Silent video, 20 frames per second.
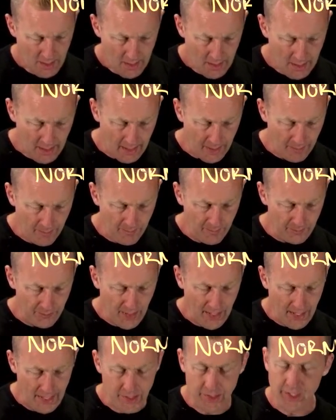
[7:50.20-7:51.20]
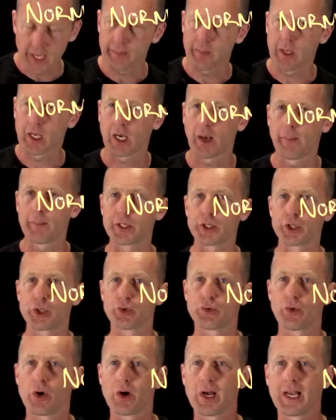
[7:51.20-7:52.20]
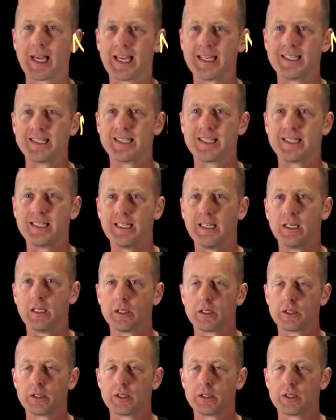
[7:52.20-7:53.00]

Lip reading: And they become a stronger entity.